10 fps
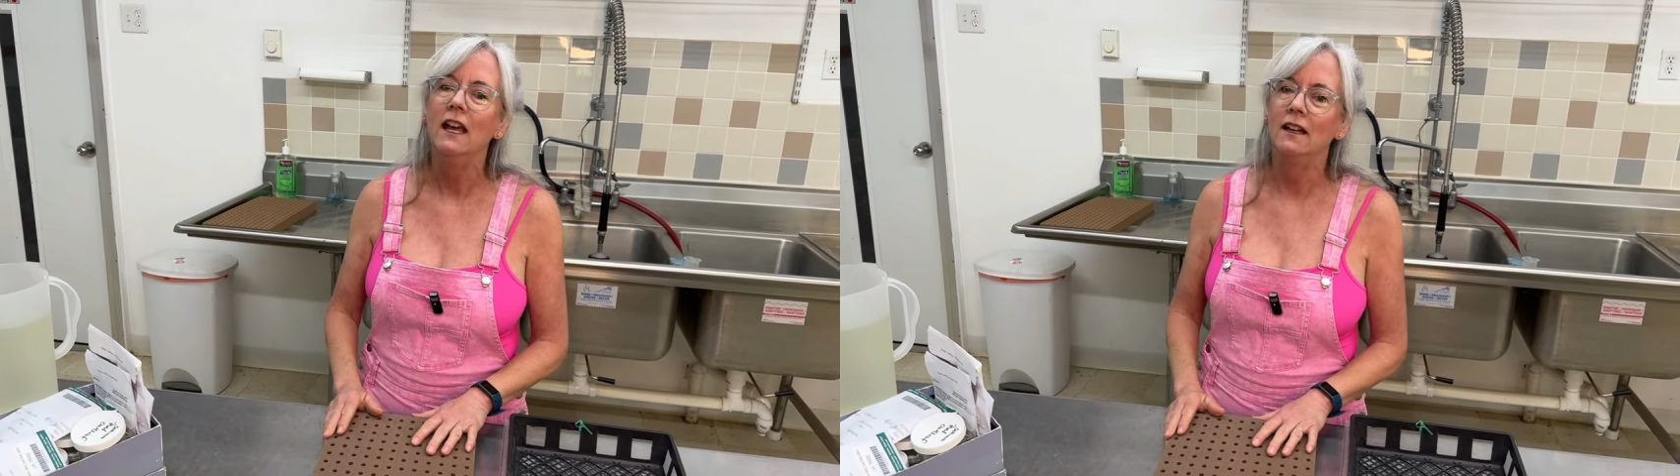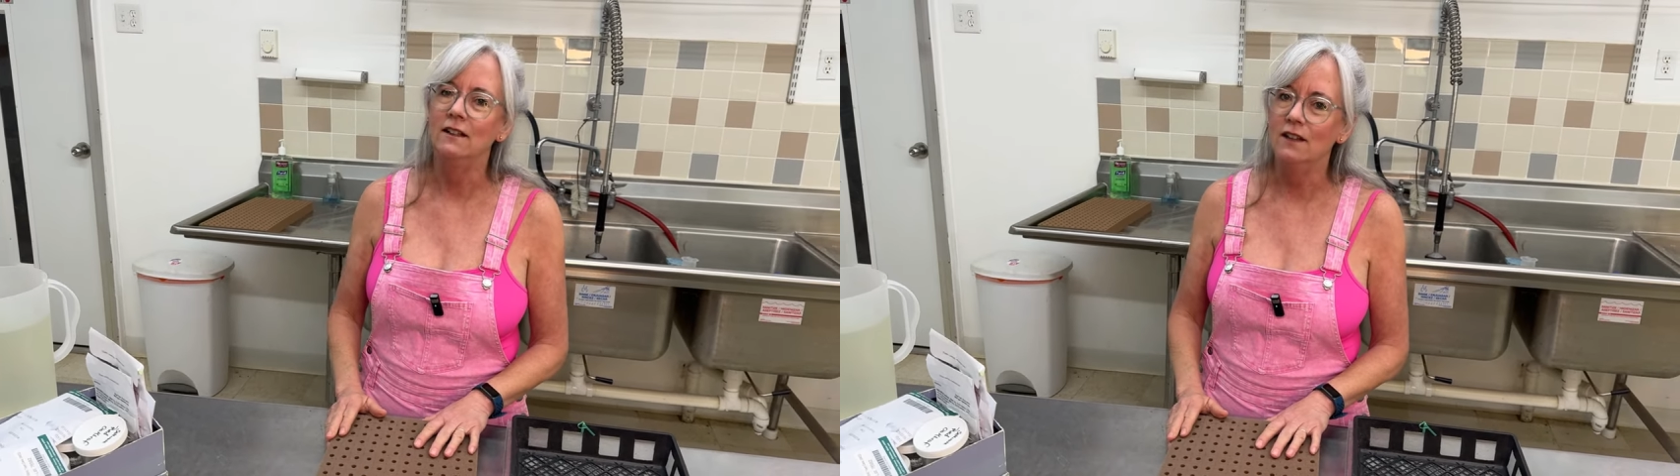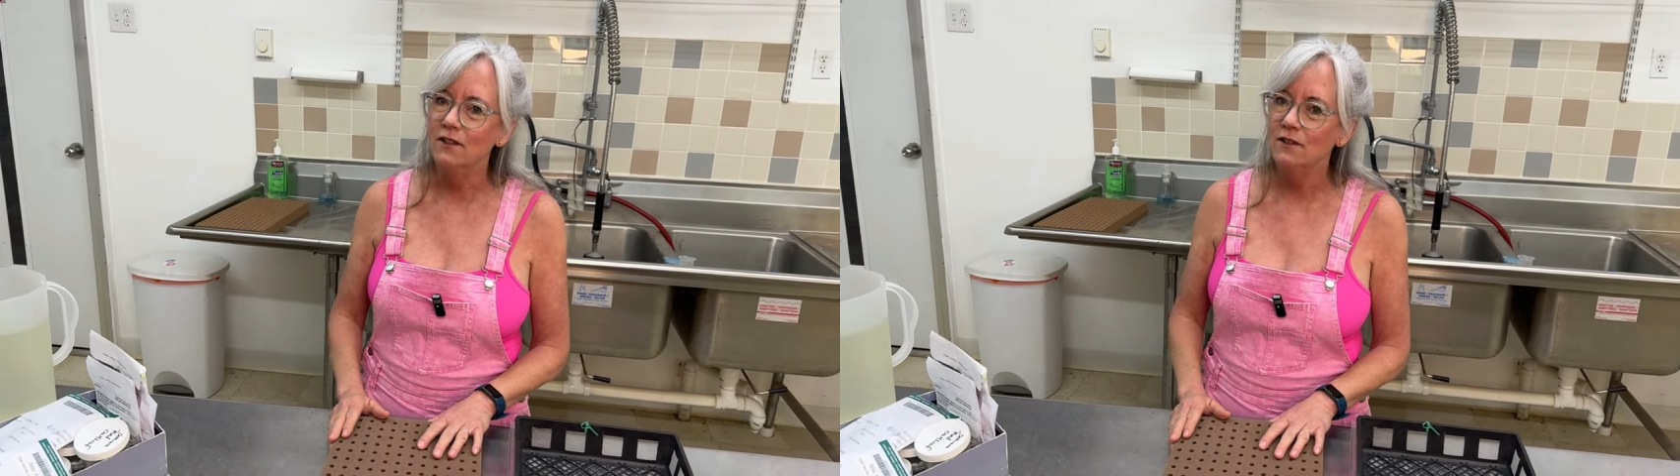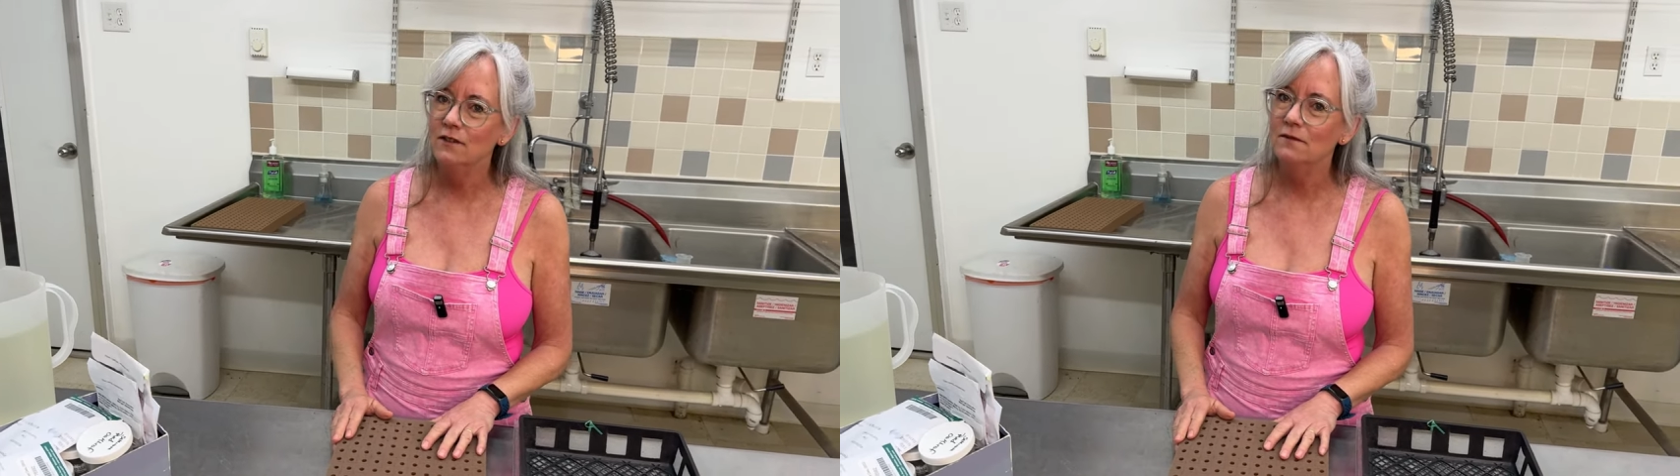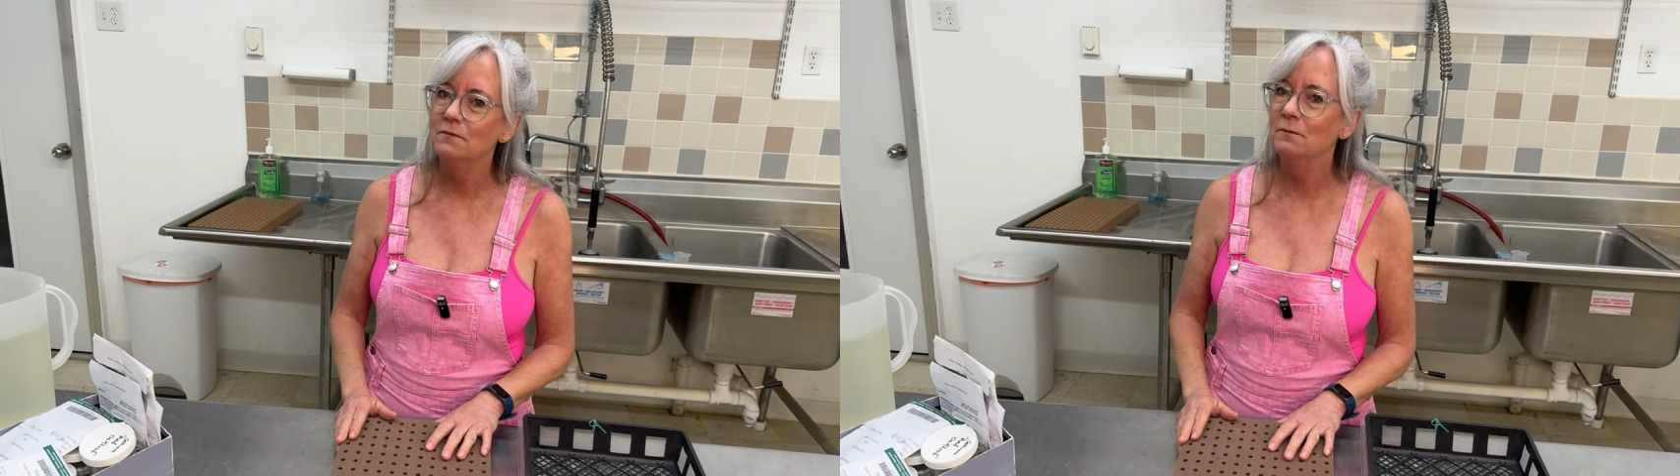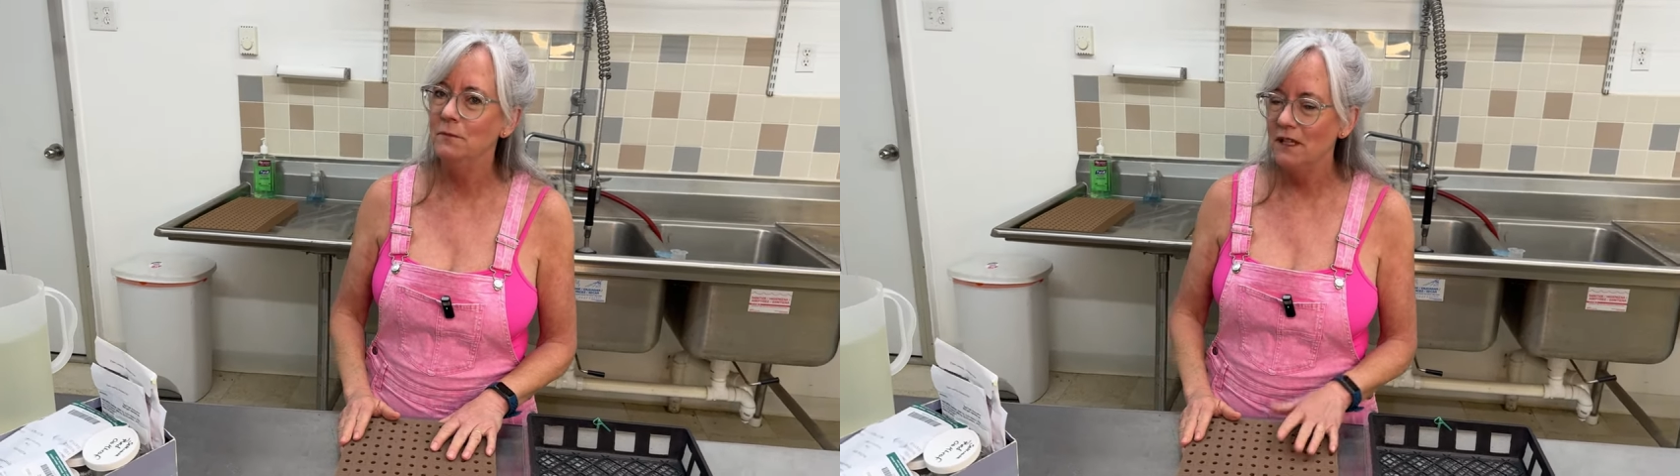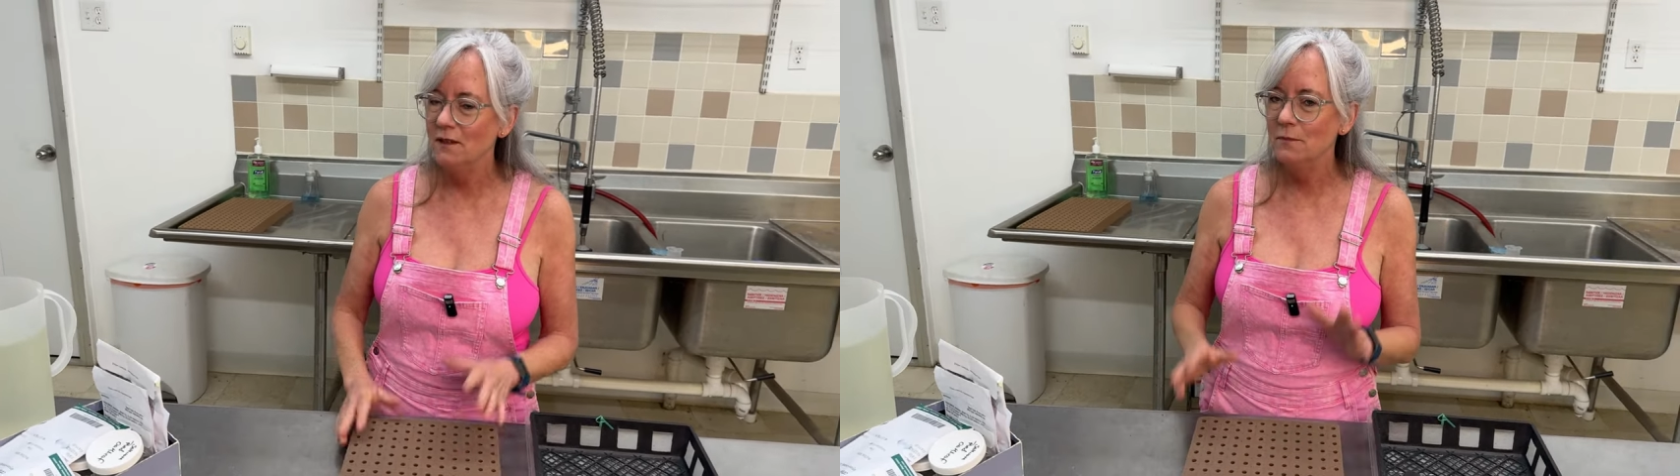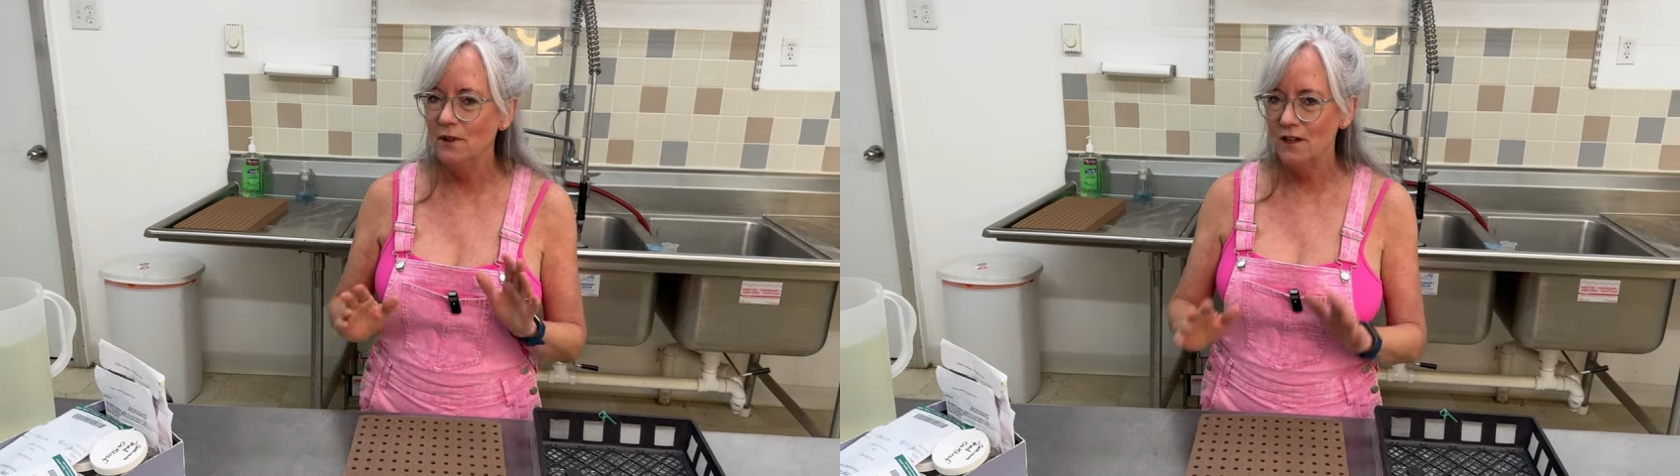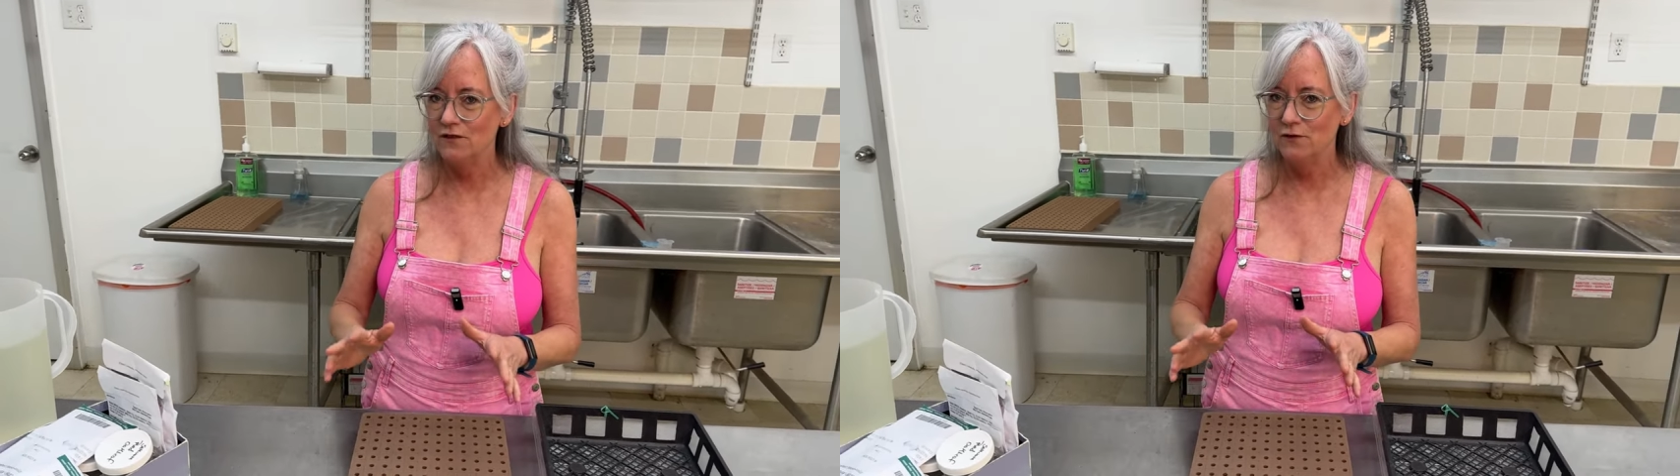And another big plus